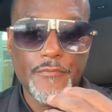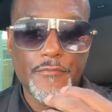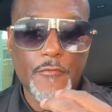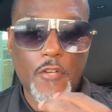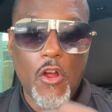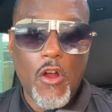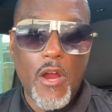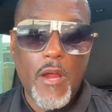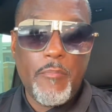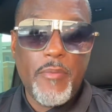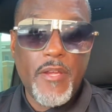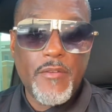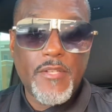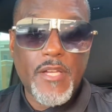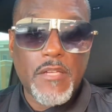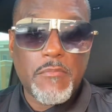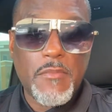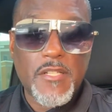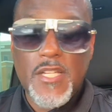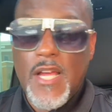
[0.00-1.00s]
All right, peeps,
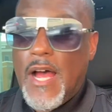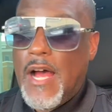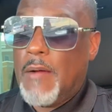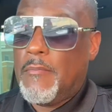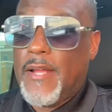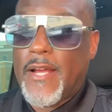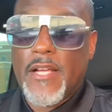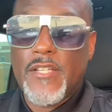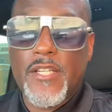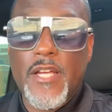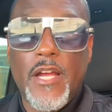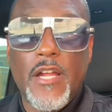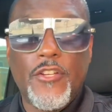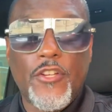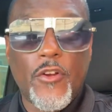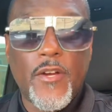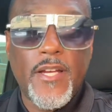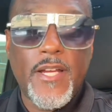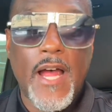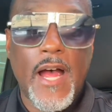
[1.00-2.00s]
that's my time. Like I said,
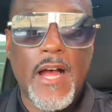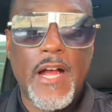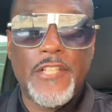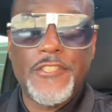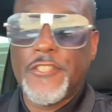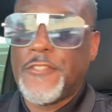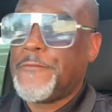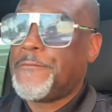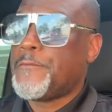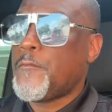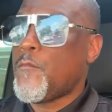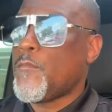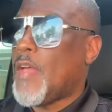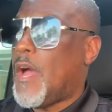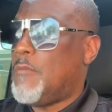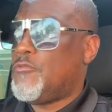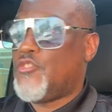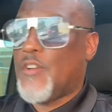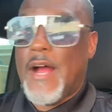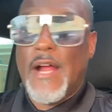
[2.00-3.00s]
Dirty Don's.
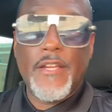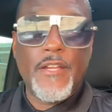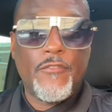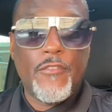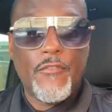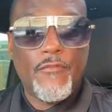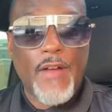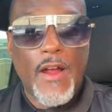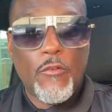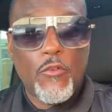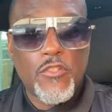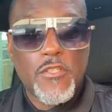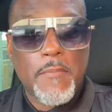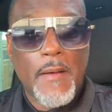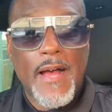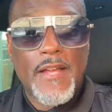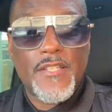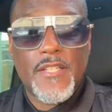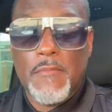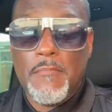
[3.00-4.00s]
I'm trying different viral
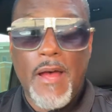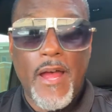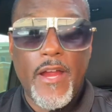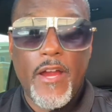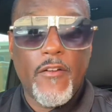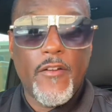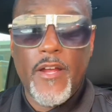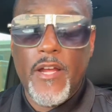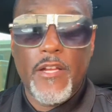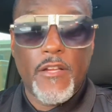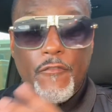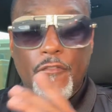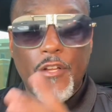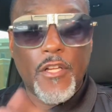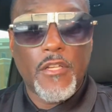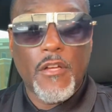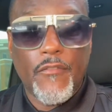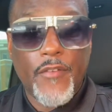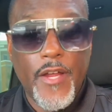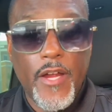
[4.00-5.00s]
spots in my area, the
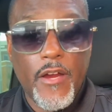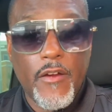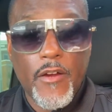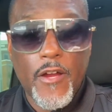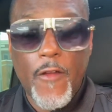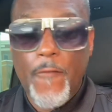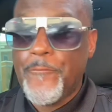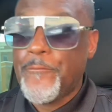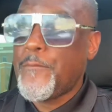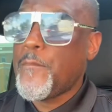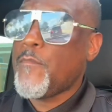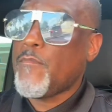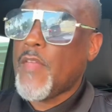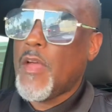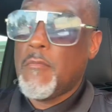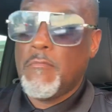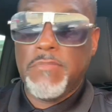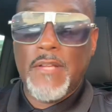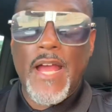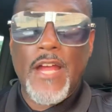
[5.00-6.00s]
Philadelphia area.
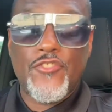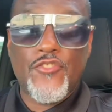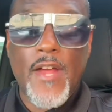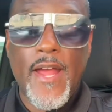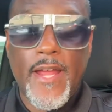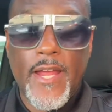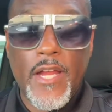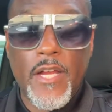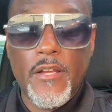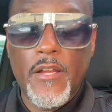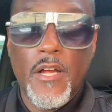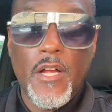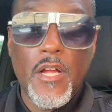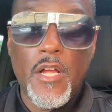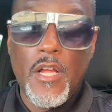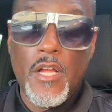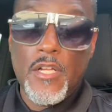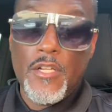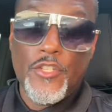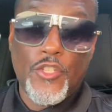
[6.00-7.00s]
Black Dragon.
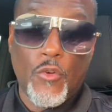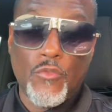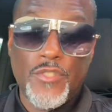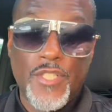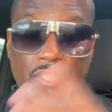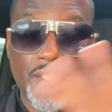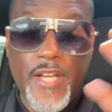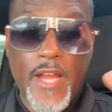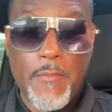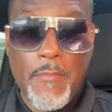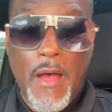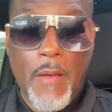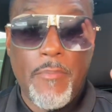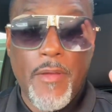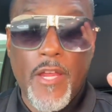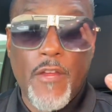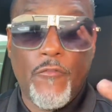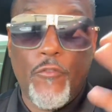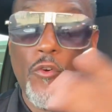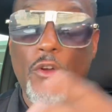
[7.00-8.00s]
Don't just take my
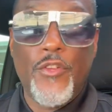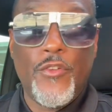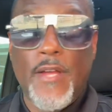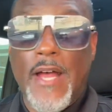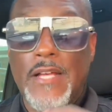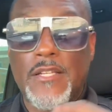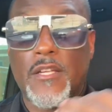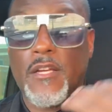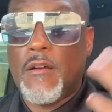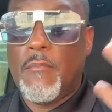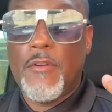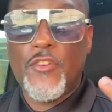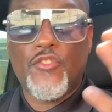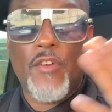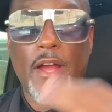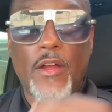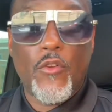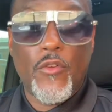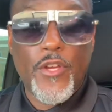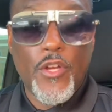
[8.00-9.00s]
opinion for it. You guys can come and try
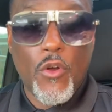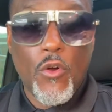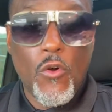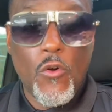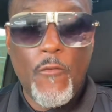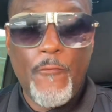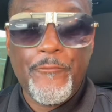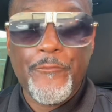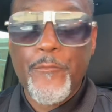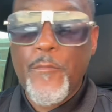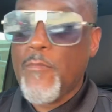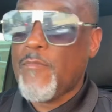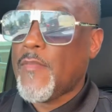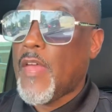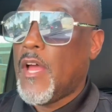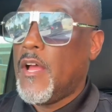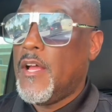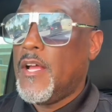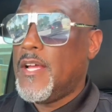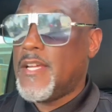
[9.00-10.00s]
it on your own.
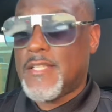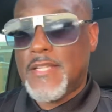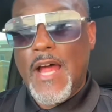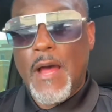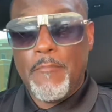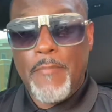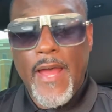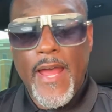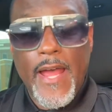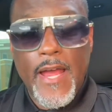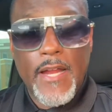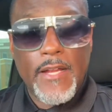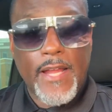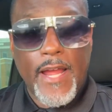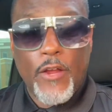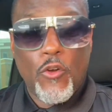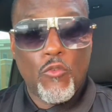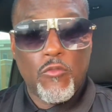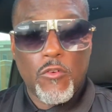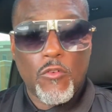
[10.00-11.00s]
It's not bad, like
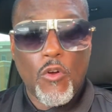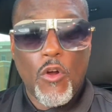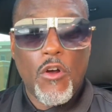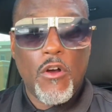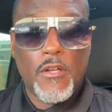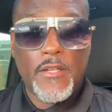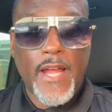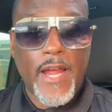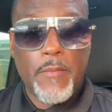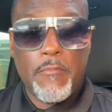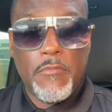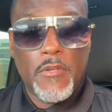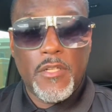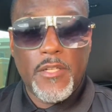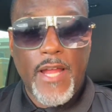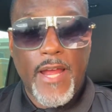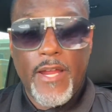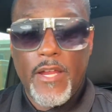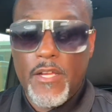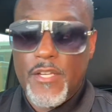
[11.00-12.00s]
overall, like
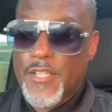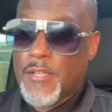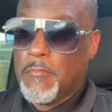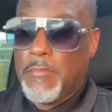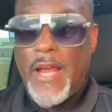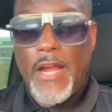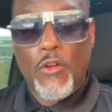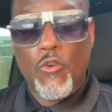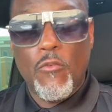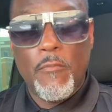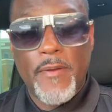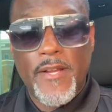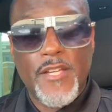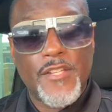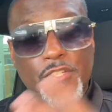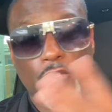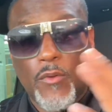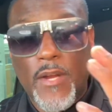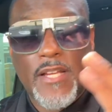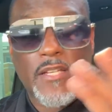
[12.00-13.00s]
it's a black-owned business,
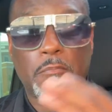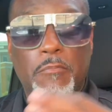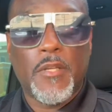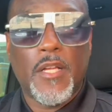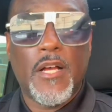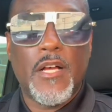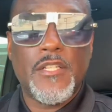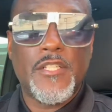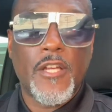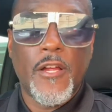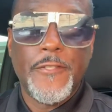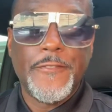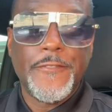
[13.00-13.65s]
so that's a plus.